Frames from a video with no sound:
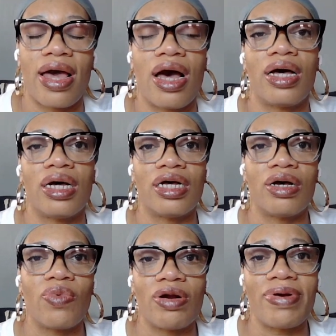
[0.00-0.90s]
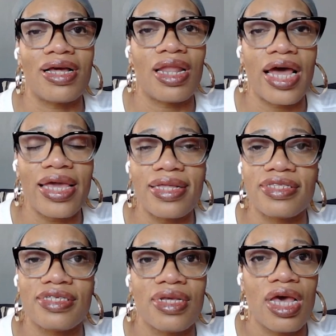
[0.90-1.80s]
Uh, one of my
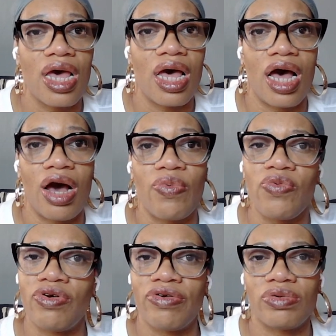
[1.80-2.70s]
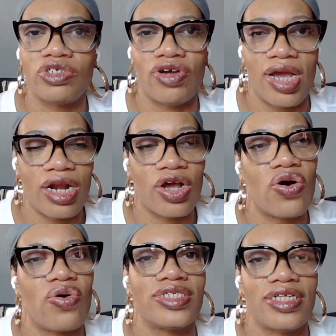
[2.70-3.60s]
clients, uh, we were trying to
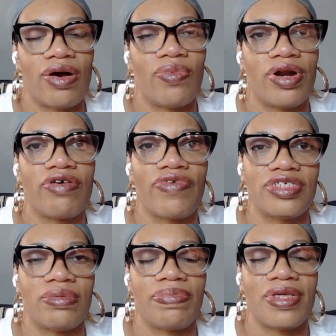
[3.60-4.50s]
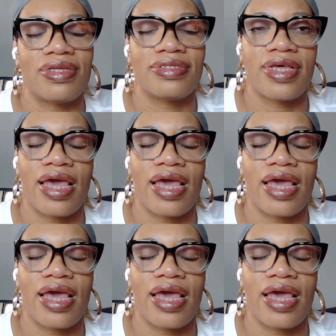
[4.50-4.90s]
cost out one of her recipes.